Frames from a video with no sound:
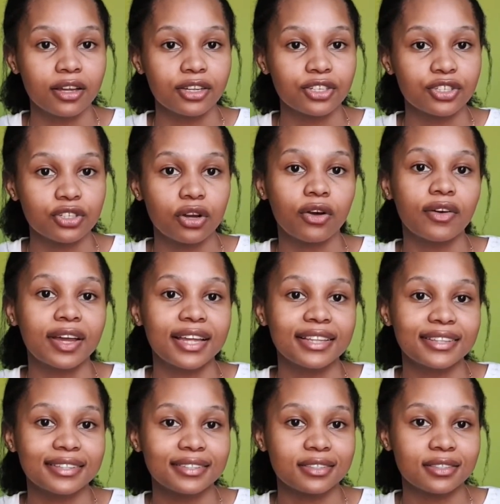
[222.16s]
So,
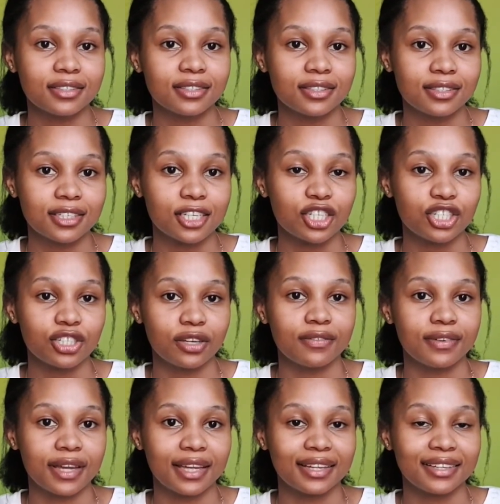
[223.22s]
in the
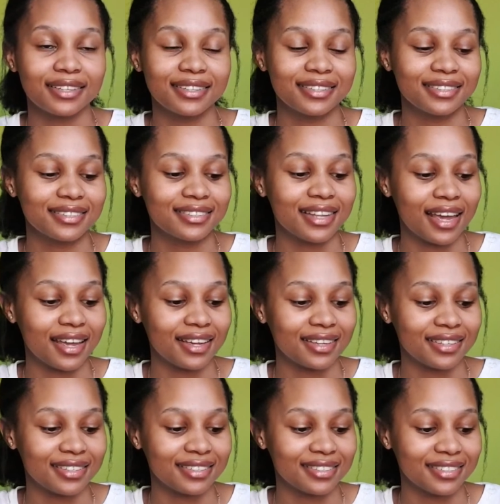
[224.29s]
survey,
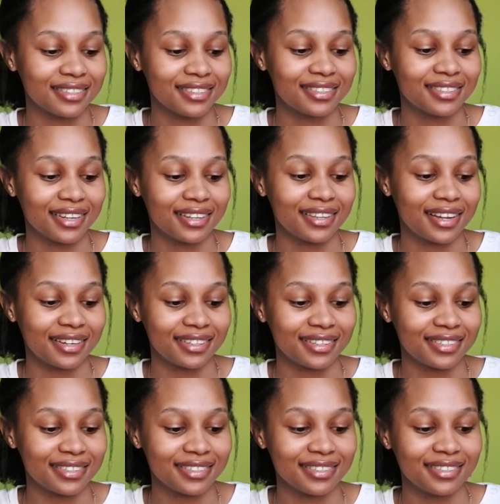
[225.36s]
they said that
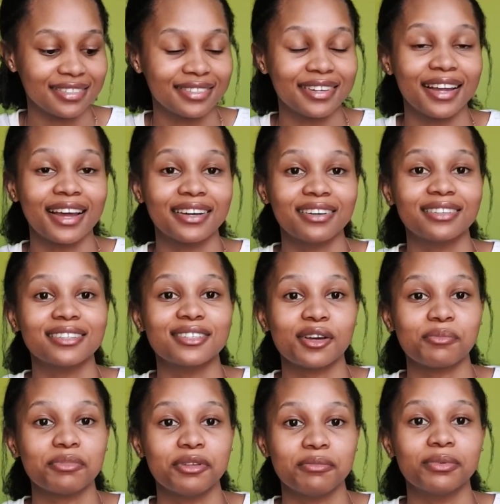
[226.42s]
adults are
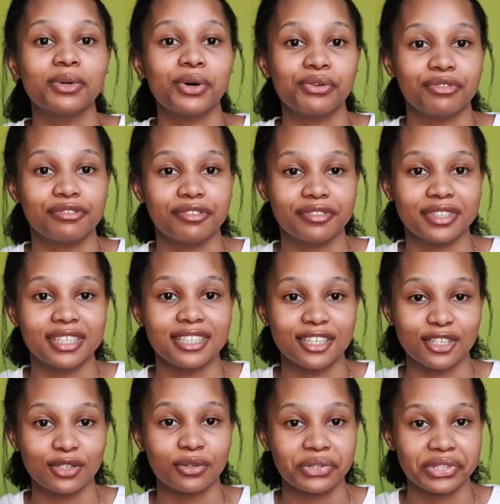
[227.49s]
people over 15
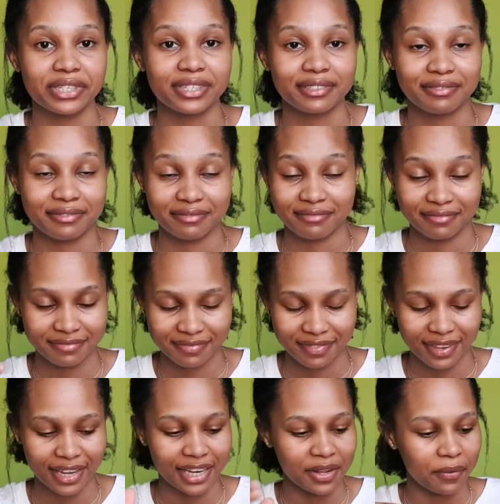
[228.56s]
years old.
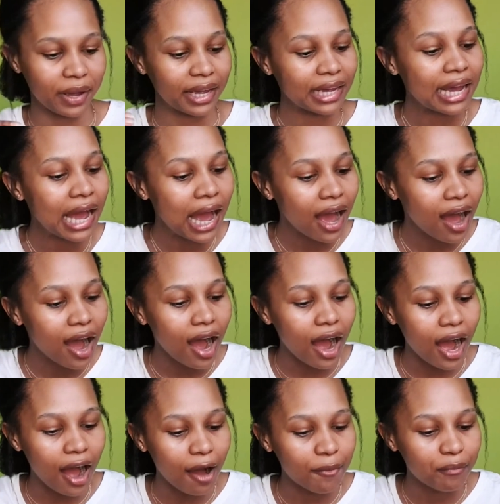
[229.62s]
Anyway,
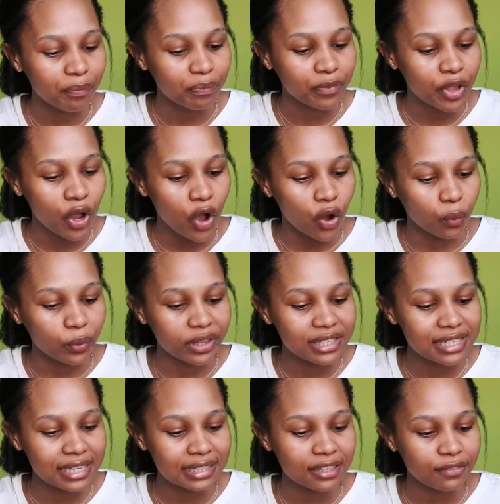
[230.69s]
with
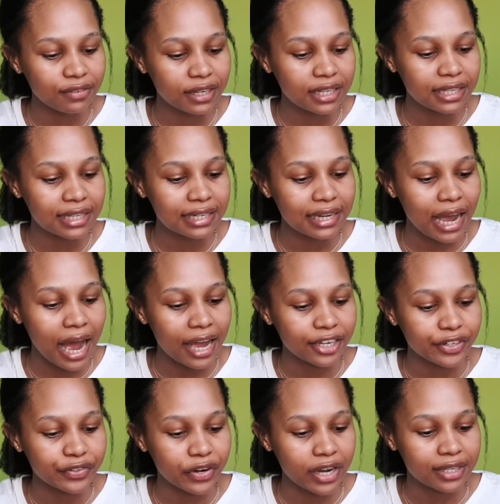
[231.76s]
significantly
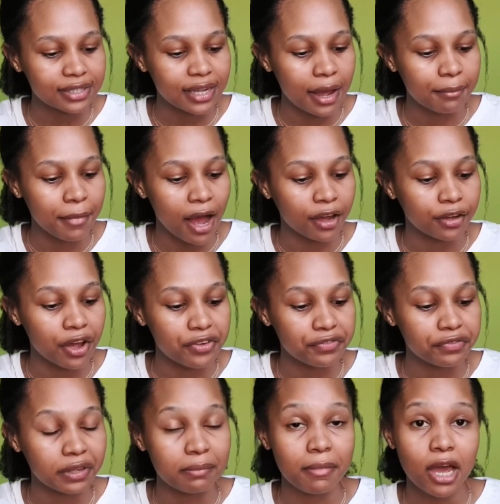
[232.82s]
higher rates among
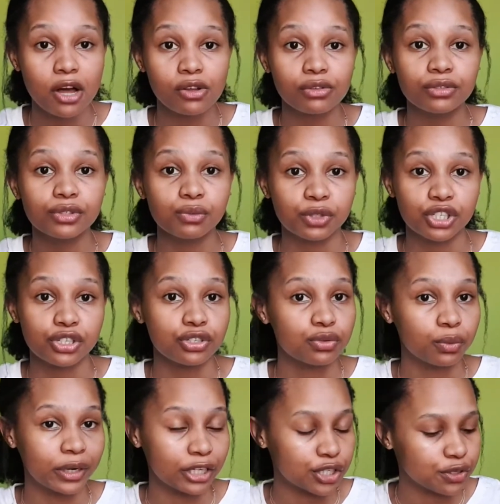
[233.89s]
females, which is
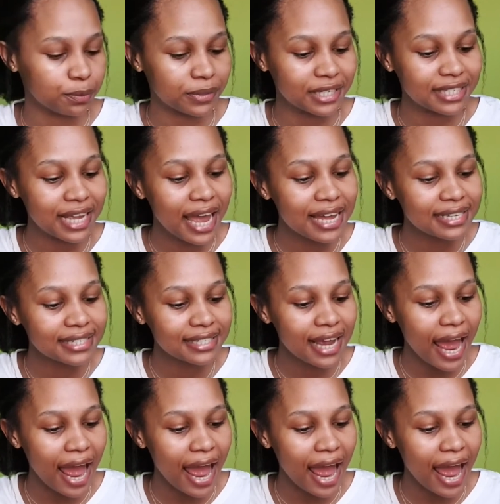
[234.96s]
22%,